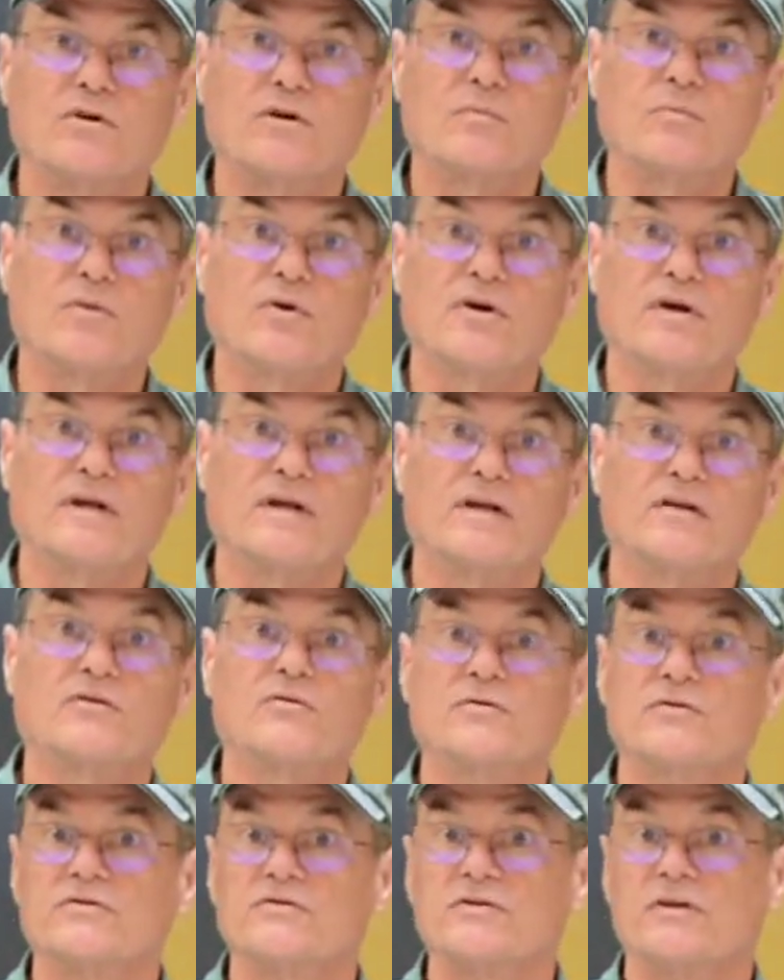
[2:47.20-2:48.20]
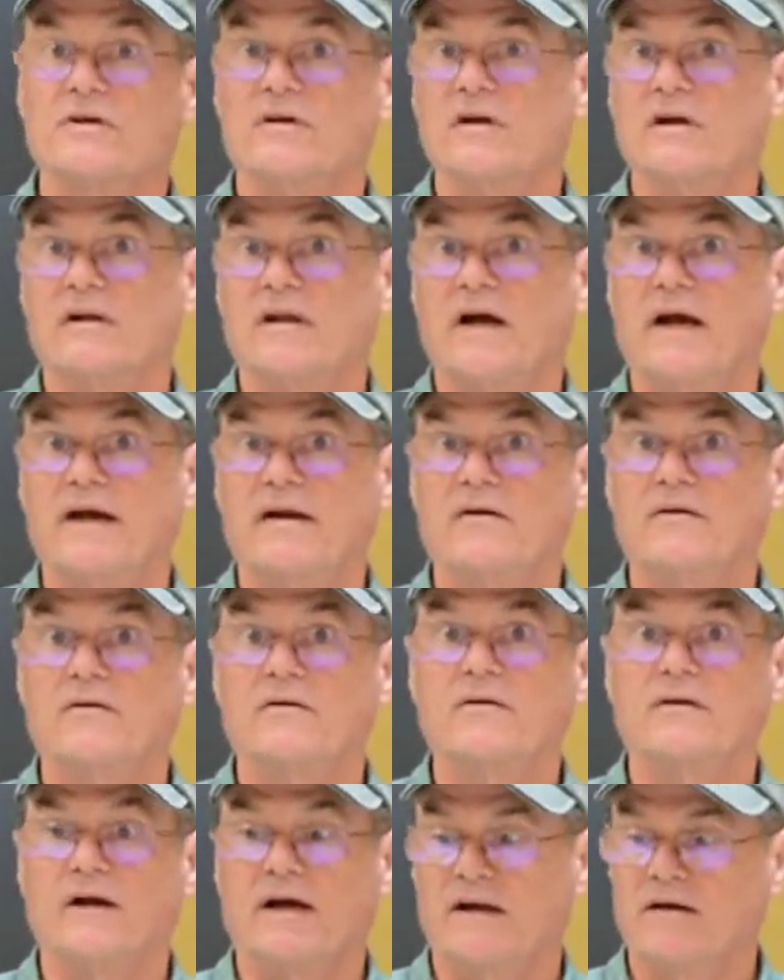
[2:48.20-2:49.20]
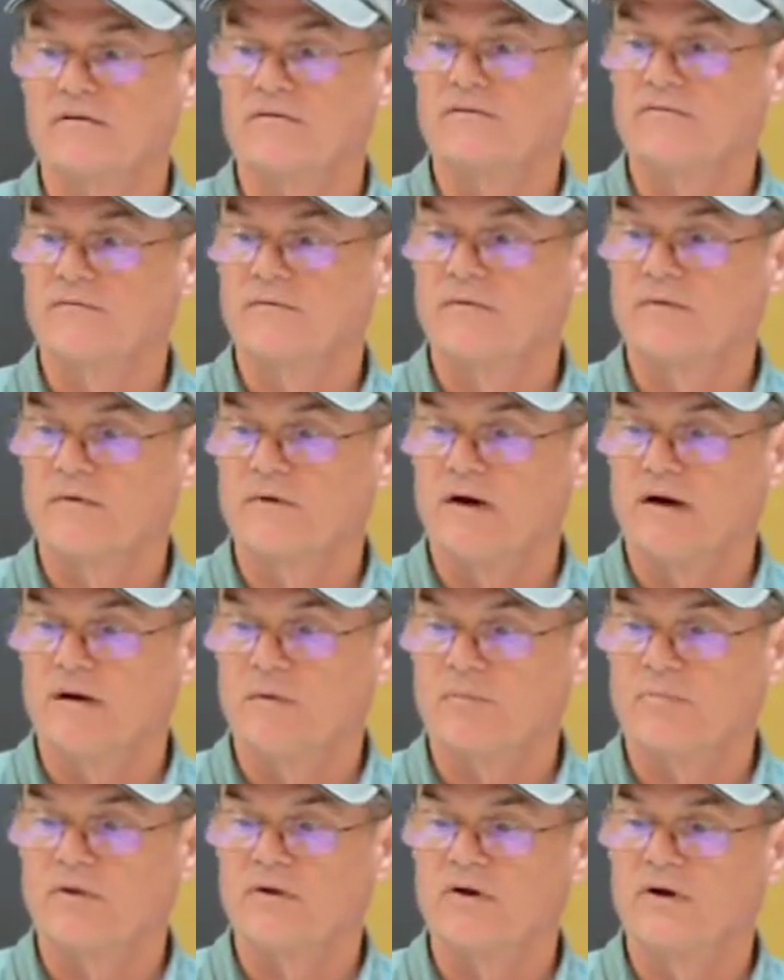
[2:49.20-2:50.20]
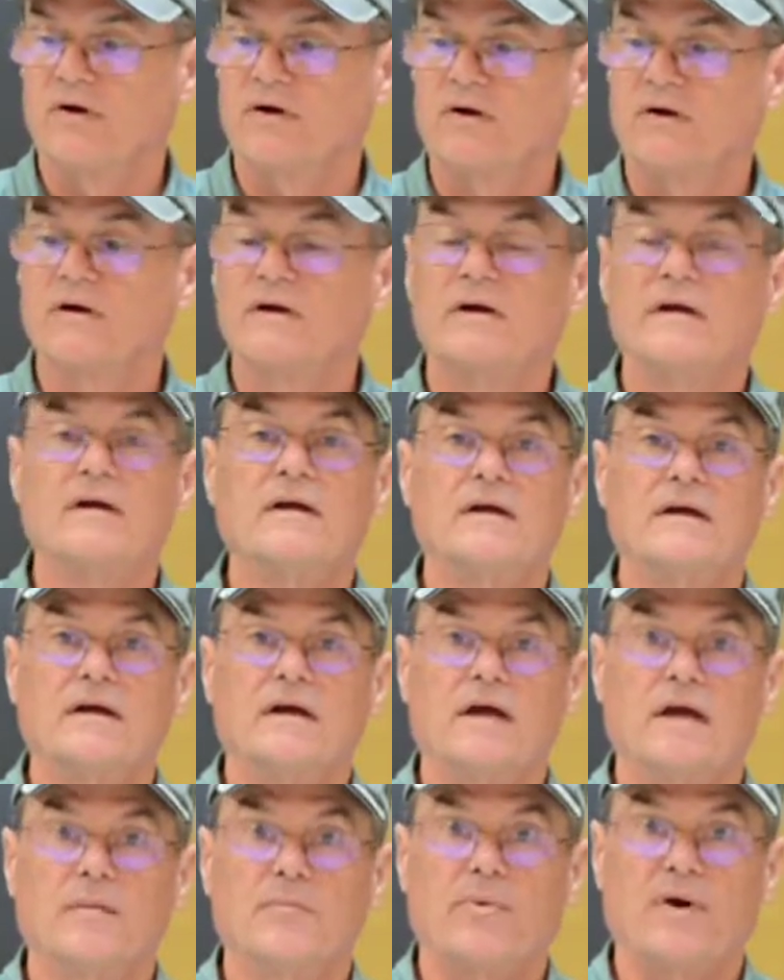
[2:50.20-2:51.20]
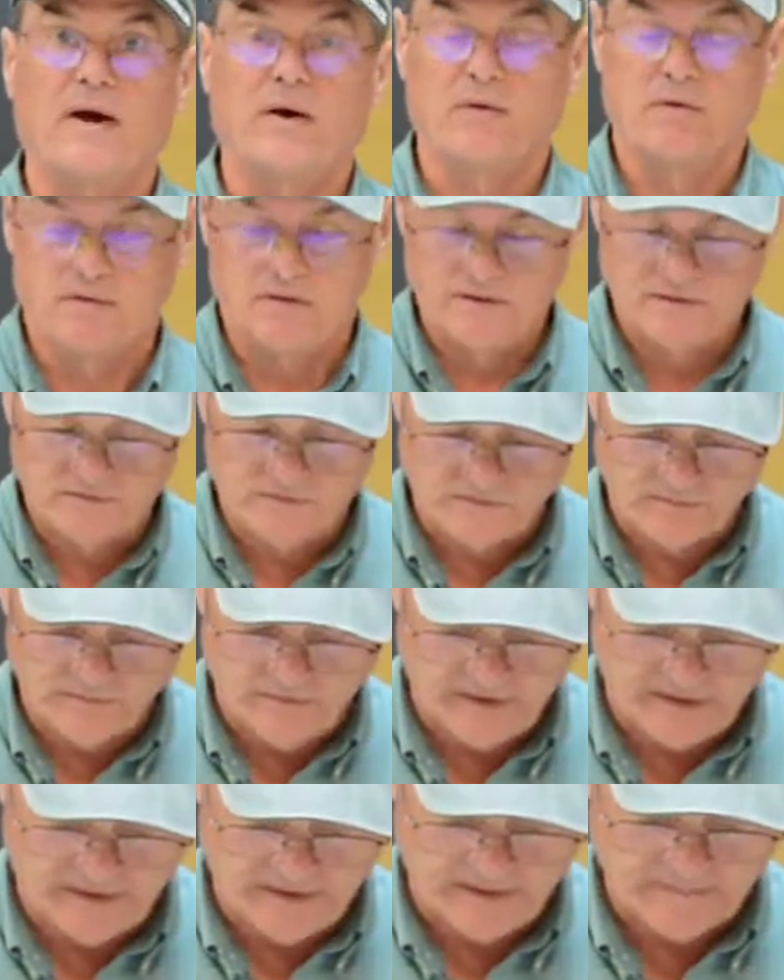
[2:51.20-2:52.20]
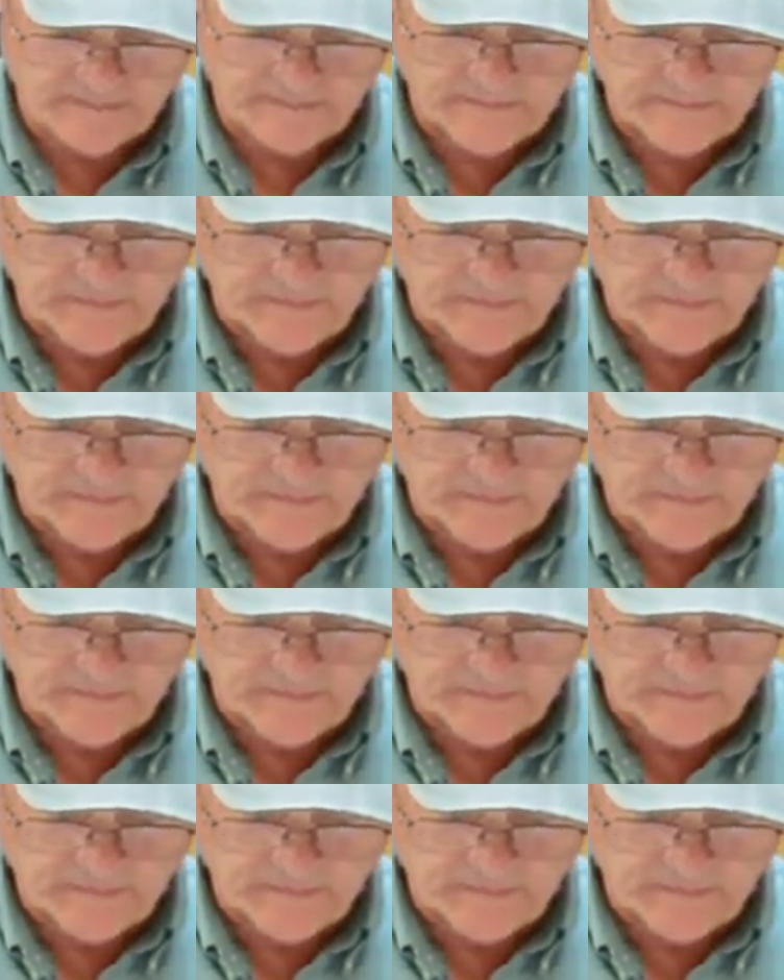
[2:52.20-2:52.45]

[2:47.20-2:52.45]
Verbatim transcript: could plug it into a cigarette lighter kind of uh, plug and power these from that.